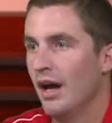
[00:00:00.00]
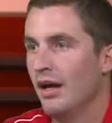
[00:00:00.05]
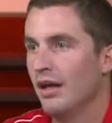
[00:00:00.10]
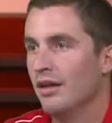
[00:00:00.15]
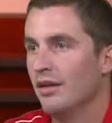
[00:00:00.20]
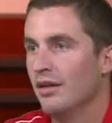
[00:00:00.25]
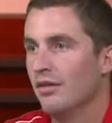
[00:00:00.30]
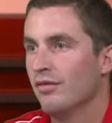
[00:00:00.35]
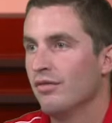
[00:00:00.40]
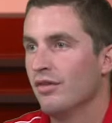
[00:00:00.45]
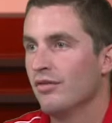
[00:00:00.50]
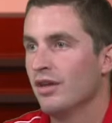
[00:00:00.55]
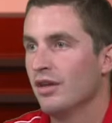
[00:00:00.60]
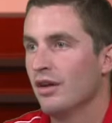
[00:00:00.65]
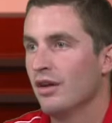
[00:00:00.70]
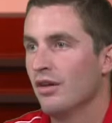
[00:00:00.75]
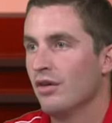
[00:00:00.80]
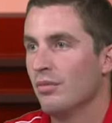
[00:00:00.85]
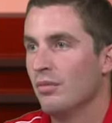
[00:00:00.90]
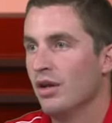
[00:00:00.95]
In the
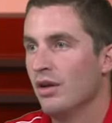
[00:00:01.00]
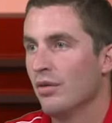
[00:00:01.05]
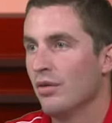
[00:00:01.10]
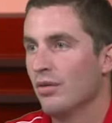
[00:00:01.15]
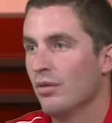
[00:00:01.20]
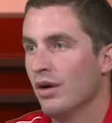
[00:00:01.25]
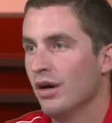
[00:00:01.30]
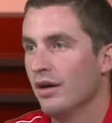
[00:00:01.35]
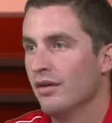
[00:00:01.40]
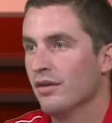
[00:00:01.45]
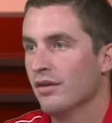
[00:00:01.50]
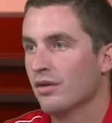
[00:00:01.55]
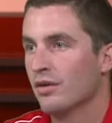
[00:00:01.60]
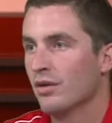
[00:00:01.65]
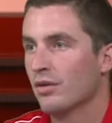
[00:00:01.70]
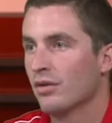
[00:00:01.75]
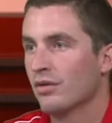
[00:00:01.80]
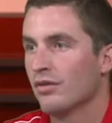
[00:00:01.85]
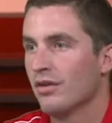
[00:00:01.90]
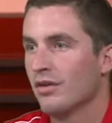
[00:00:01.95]
1,500-meter run, the
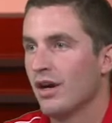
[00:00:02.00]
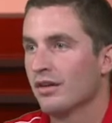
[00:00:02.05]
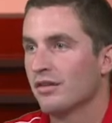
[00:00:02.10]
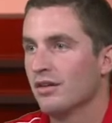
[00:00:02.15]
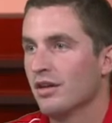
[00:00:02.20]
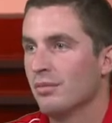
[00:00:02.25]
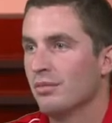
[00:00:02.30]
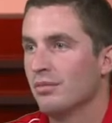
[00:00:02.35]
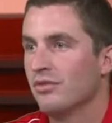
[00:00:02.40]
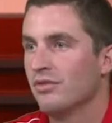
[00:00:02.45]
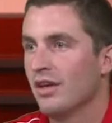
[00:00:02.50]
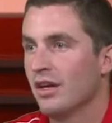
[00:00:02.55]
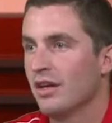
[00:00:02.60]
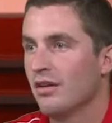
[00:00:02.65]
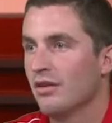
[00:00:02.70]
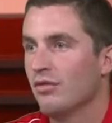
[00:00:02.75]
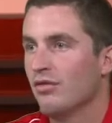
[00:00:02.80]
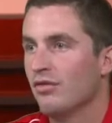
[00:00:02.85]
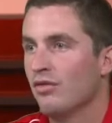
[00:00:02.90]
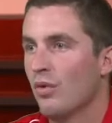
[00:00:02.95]
Cougars locked up
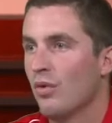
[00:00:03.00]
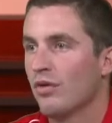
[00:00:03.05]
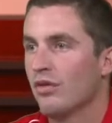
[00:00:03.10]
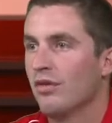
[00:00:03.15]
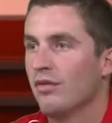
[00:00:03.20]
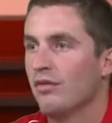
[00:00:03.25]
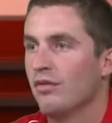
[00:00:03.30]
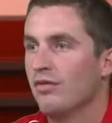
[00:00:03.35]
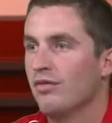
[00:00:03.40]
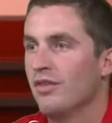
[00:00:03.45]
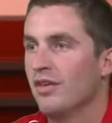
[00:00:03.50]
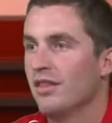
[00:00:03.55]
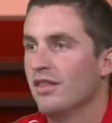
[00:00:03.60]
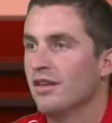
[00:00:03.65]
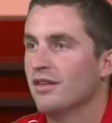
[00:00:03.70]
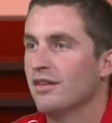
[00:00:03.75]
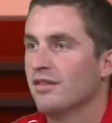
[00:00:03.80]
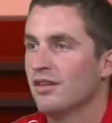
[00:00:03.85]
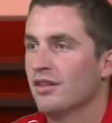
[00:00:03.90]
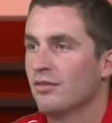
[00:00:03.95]
2nd, 4th, 5th,
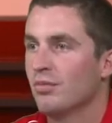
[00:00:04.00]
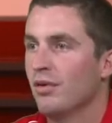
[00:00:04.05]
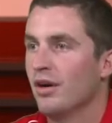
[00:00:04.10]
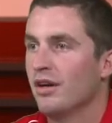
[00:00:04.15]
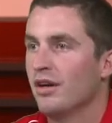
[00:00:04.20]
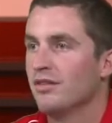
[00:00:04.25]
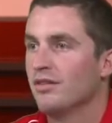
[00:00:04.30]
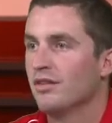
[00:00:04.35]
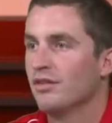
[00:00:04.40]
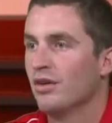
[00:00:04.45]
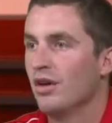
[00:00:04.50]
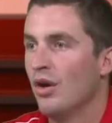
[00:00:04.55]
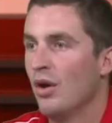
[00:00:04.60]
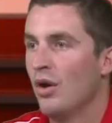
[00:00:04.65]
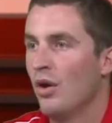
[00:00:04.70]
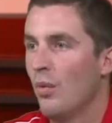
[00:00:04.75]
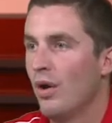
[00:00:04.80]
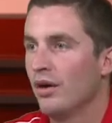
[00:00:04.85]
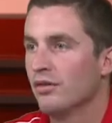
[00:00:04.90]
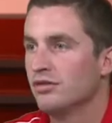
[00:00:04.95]
and 6th places,
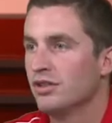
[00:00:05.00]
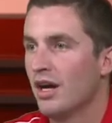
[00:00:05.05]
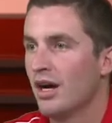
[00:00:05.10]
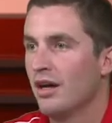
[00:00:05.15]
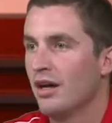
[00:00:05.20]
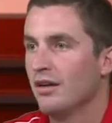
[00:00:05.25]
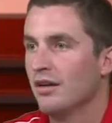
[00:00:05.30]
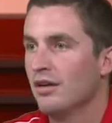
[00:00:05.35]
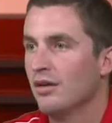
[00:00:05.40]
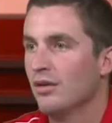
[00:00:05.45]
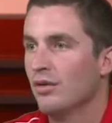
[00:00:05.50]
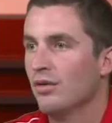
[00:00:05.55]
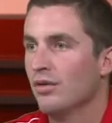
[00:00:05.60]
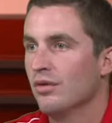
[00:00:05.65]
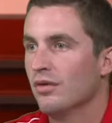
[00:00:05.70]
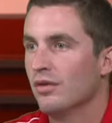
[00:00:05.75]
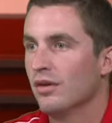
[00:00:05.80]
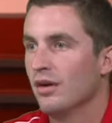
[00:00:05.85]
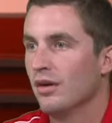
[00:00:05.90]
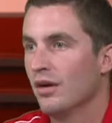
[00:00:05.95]
while John
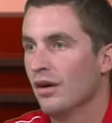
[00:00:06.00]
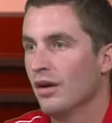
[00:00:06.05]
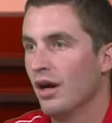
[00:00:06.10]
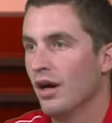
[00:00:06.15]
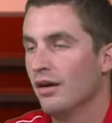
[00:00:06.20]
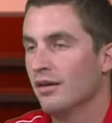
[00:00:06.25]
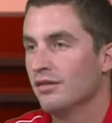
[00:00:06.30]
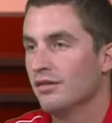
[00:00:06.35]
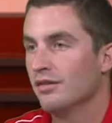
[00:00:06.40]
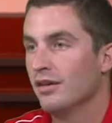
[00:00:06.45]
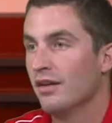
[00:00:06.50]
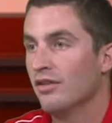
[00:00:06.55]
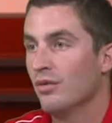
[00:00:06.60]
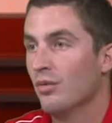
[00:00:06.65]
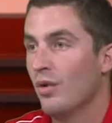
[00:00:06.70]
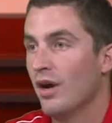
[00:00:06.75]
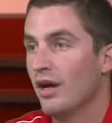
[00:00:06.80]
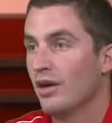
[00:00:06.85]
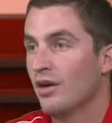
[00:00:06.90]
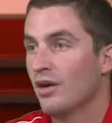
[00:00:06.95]
Neal led the
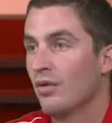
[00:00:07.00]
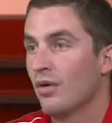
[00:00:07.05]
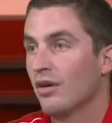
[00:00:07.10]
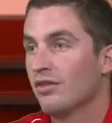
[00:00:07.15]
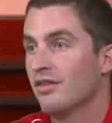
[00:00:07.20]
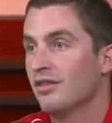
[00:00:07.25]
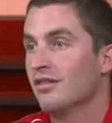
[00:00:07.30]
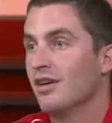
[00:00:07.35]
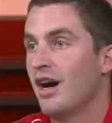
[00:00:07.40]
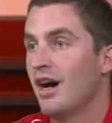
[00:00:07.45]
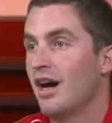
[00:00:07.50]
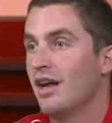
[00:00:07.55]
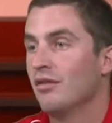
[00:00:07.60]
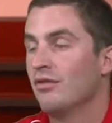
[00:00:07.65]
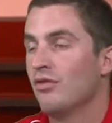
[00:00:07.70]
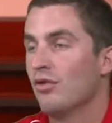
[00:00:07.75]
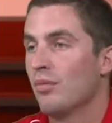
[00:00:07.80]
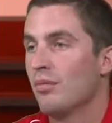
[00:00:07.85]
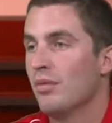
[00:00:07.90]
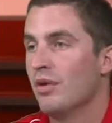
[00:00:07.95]
way, crossing the line in
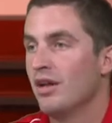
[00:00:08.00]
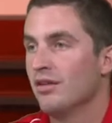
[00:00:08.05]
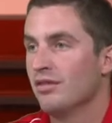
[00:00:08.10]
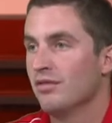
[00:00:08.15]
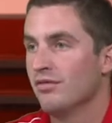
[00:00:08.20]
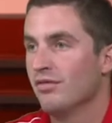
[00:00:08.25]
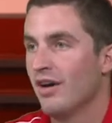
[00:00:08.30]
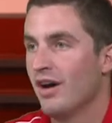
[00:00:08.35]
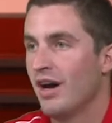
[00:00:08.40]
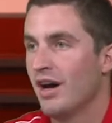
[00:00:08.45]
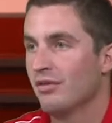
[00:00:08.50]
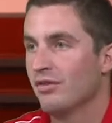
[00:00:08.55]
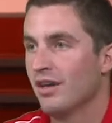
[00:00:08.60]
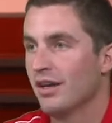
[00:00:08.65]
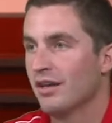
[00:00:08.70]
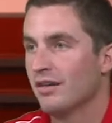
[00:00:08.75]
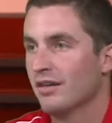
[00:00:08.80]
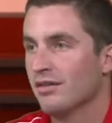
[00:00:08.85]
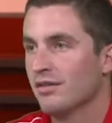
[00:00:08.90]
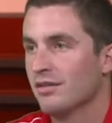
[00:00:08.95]
4 minutes and 5
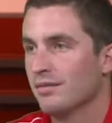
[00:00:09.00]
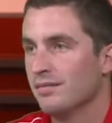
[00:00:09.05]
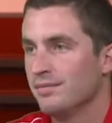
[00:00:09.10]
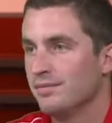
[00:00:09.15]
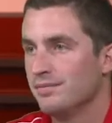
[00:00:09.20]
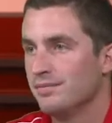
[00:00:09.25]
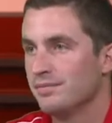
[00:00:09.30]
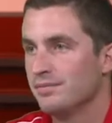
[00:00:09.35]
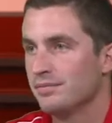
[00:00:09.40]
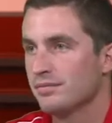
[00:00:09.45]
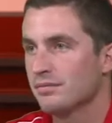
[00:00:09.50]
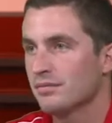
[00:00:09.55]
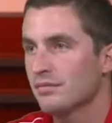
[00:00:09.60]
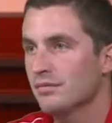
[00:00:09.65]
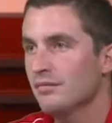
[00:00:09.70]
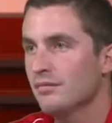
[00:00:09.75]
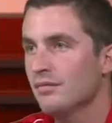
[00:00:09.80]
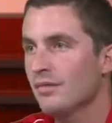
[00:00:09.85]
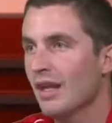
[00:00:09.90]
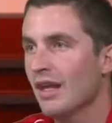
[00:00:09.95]
seconds.
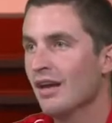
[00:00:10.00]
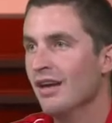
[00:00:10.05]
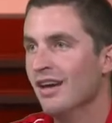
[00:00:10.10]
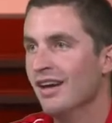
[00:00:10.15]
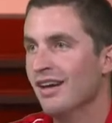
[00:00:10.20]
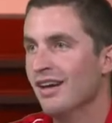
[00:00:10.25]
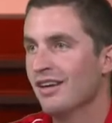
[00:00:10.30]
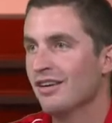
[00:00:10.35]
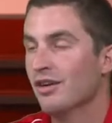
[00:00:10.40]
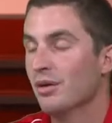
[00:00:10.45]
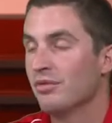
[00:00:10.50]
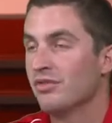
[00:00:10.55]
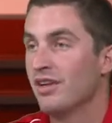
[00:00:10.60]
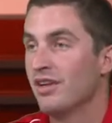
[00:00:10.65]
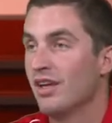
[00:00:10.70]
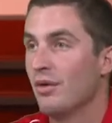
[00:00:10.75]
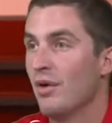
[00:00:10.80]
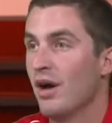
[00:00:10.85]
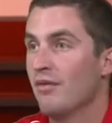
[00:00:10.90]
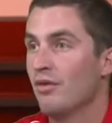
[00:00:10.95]
Columbus
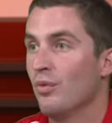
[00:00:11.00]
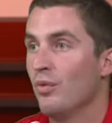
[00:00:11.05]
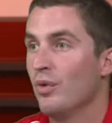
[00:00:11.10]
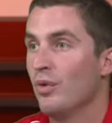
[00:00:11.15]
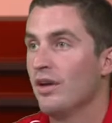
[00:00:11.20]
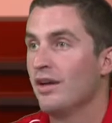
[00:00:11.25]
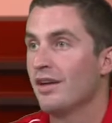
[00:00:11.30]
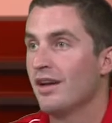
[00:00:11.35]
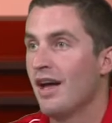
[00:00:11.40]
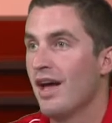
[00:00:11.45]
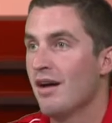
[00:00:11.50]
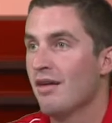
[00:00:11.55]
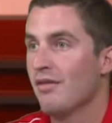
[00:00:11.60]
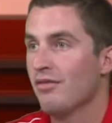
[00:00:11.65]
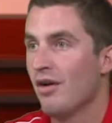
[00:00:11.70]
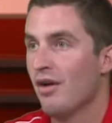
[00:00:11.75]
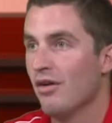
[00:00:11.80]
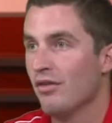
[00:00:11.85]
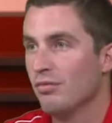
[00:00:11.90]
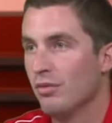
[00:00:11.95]
State will week and a half
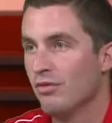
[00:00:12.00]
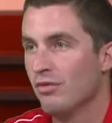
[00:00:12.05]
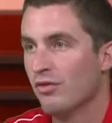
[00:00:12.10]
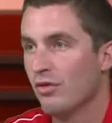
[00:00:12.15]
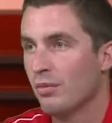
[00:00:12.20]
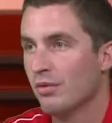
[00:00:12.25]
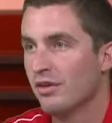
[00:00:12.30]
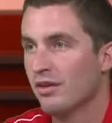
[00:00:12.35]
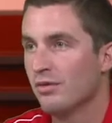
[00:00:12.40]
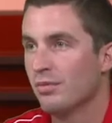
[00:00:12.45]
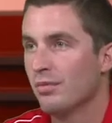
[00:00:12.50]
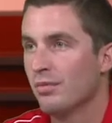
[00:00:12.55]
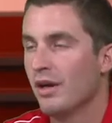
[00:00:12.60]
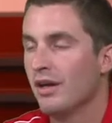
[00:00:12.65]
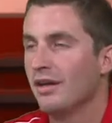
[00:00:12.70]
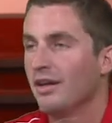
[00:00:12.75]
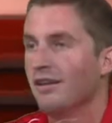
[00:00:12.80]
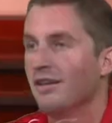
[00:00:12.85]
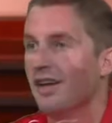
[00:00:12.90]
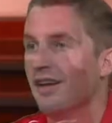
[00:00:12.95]
off before
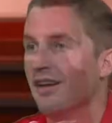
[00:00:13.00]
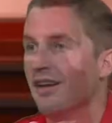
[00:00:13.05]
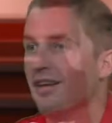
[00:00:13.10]
participating in yet